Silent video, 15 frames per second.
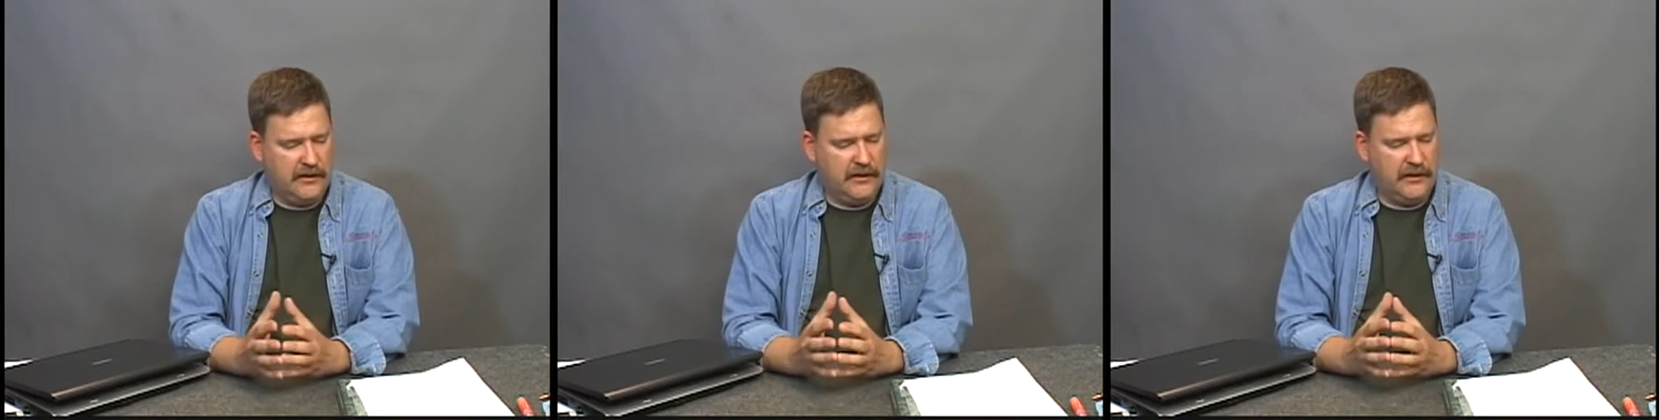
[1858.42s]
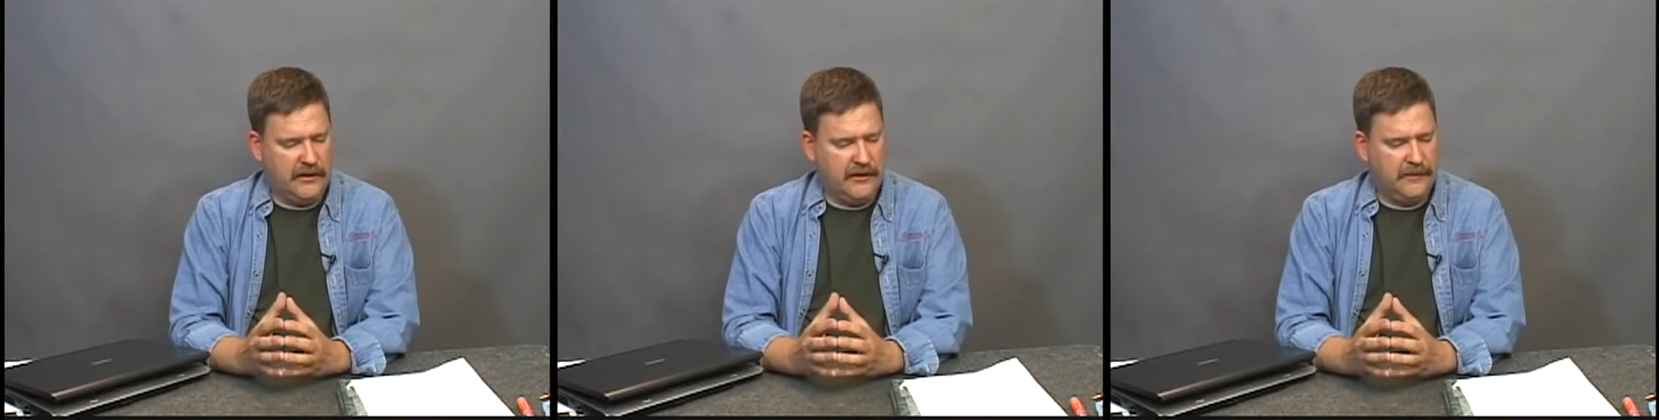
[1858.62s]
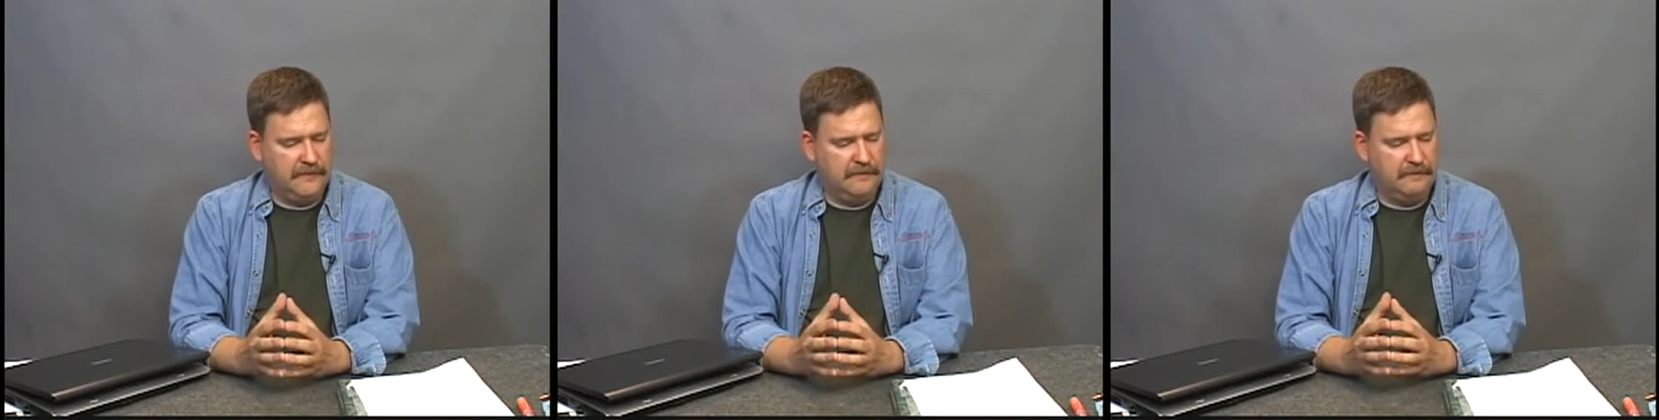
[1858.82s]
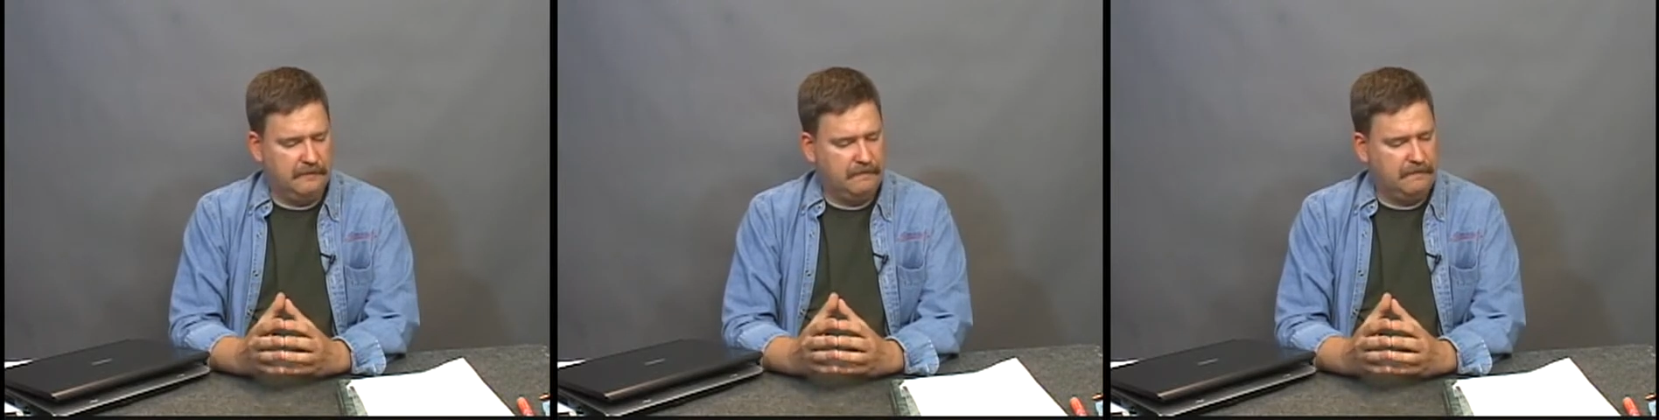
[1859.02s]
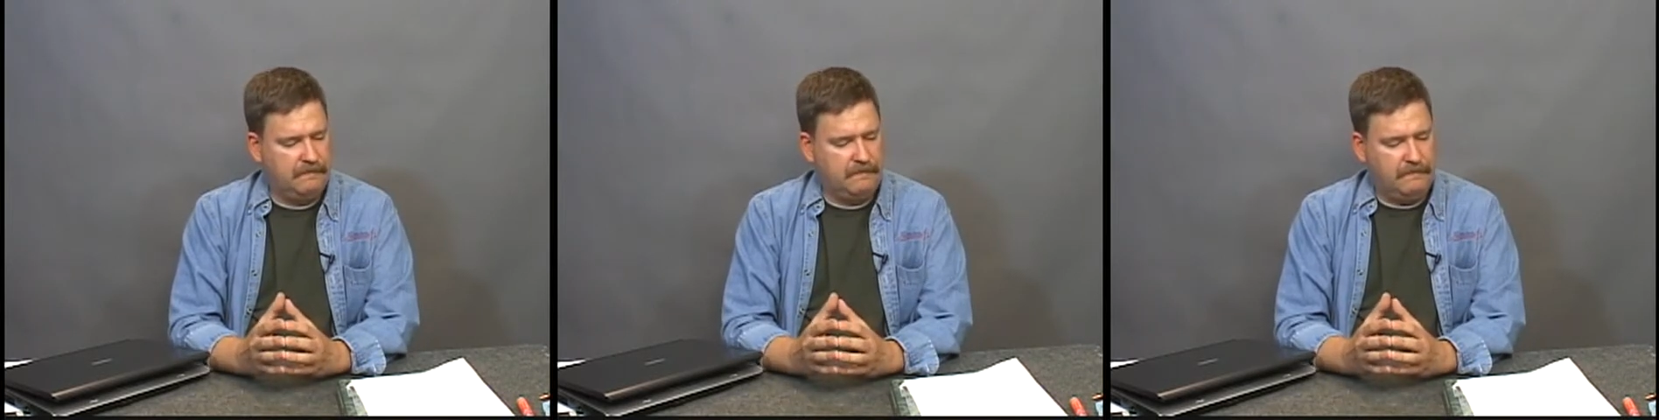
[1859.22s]

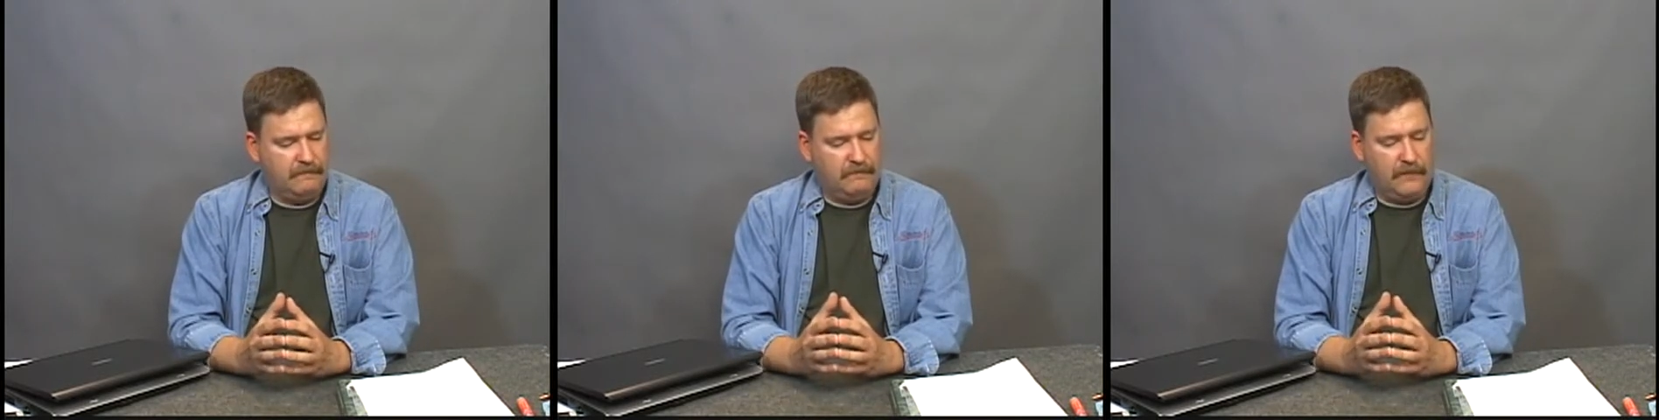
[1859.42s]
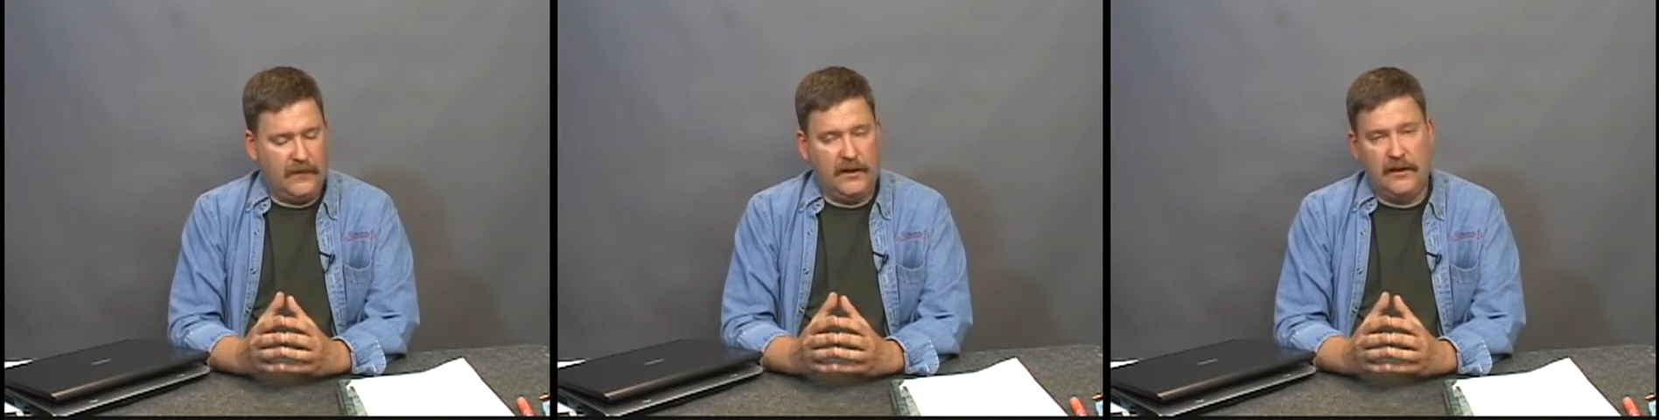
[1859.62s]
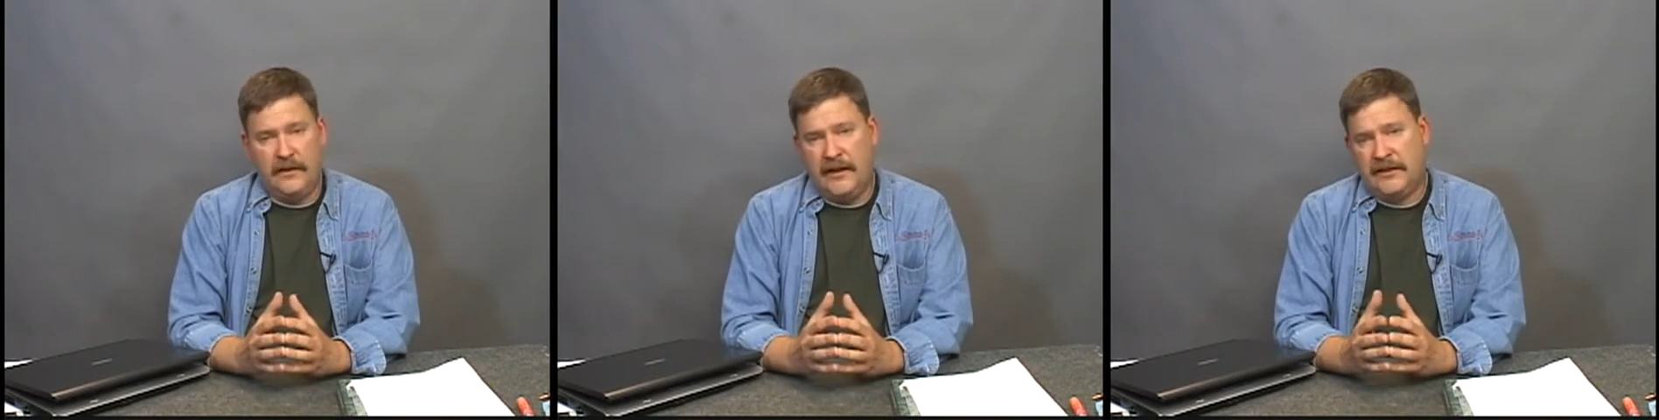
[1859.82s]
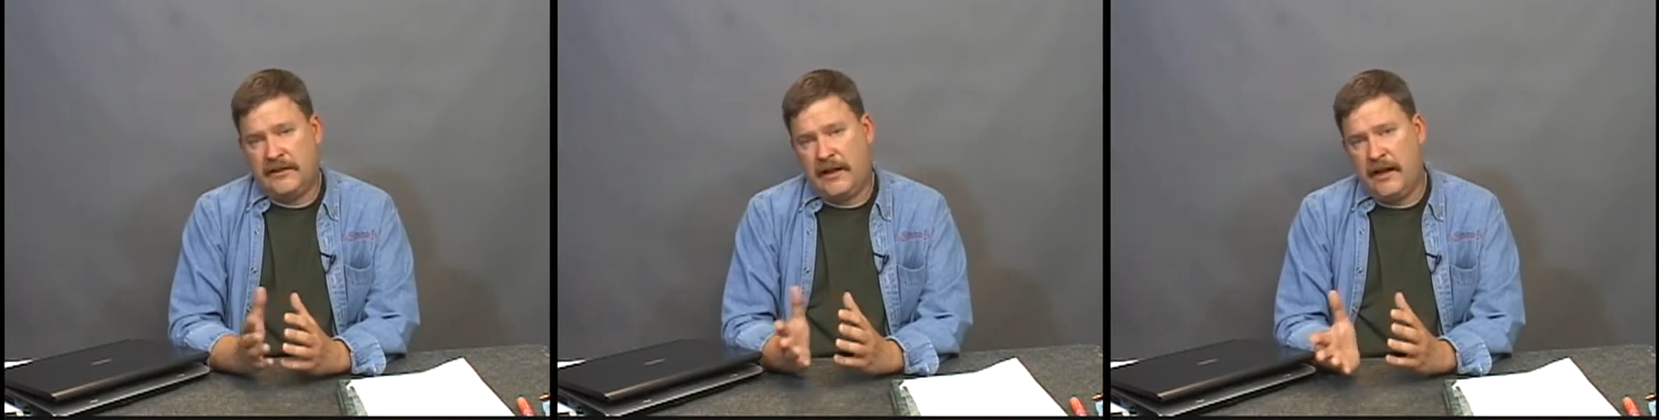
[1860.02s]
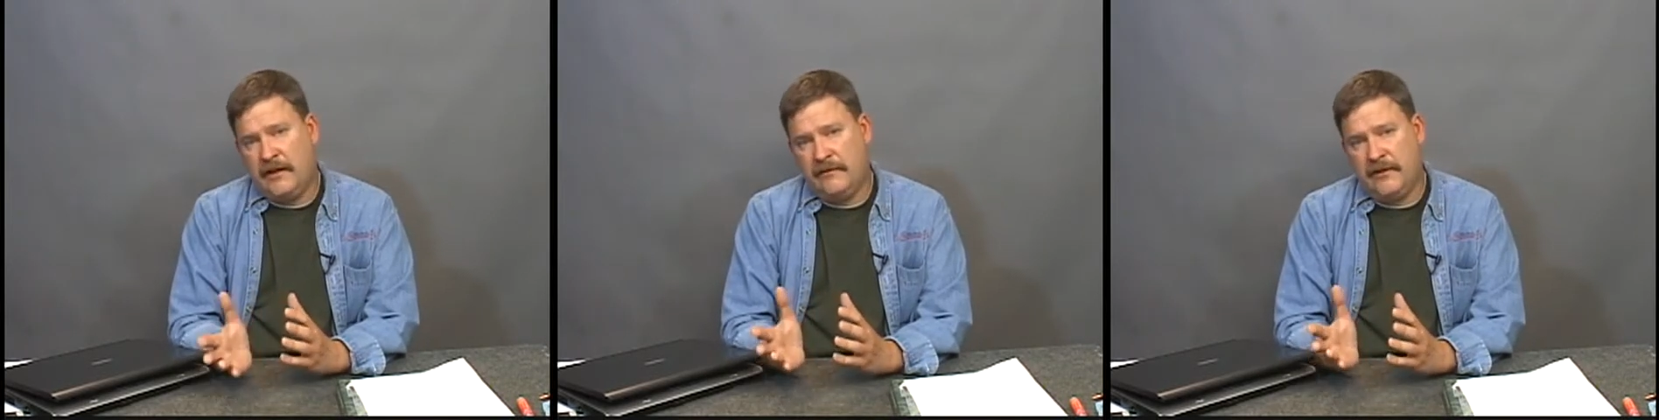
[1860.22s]
And that's
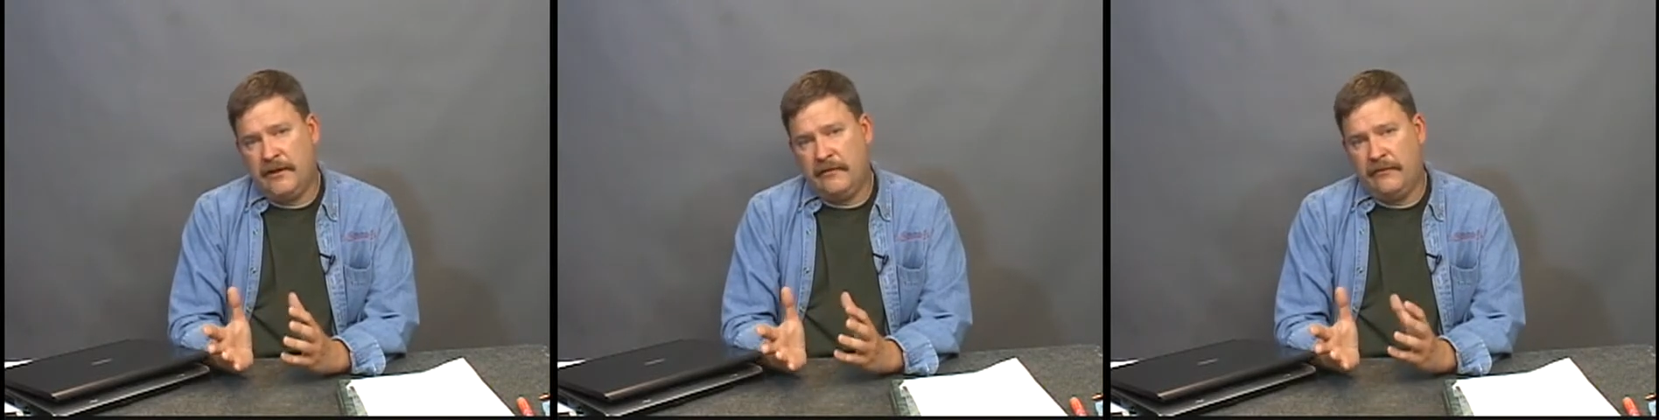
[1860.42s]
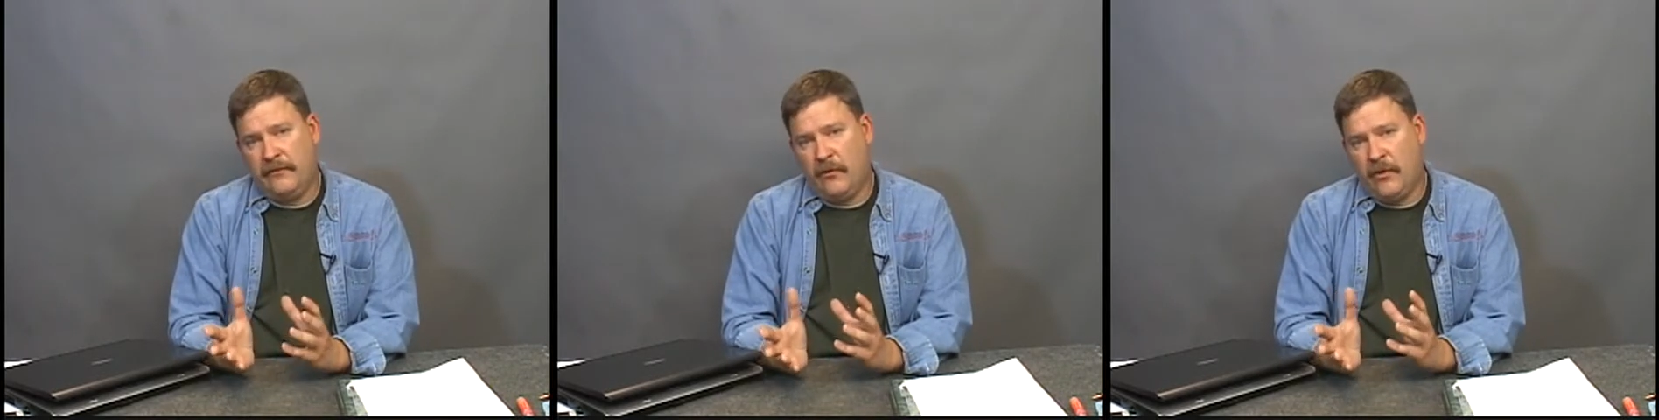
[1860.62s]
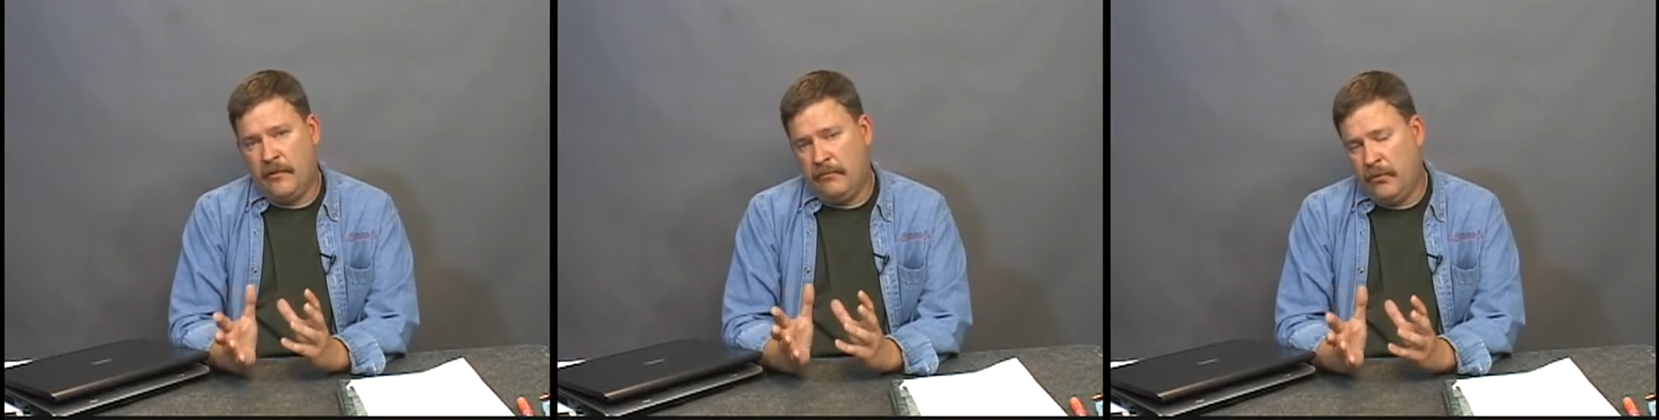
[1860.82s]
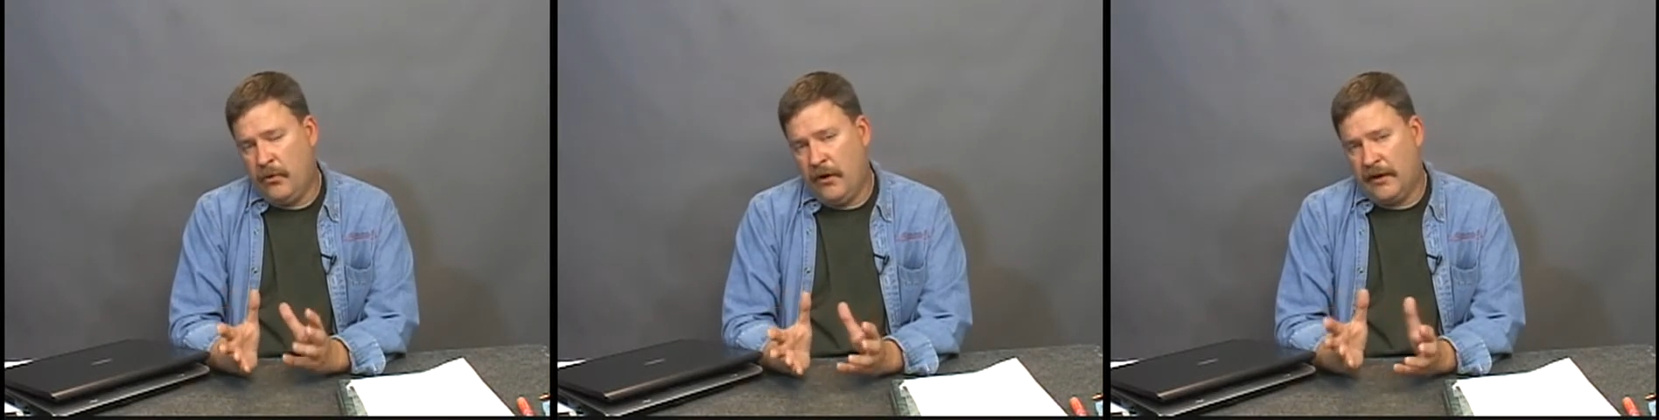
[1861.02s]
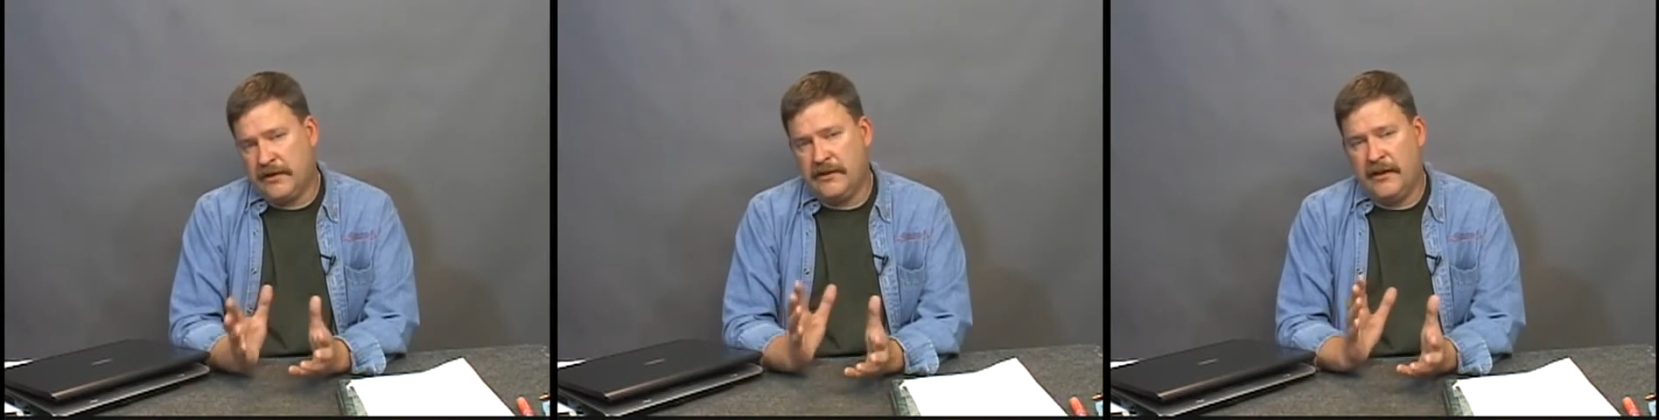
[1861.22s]
kind of it for the books.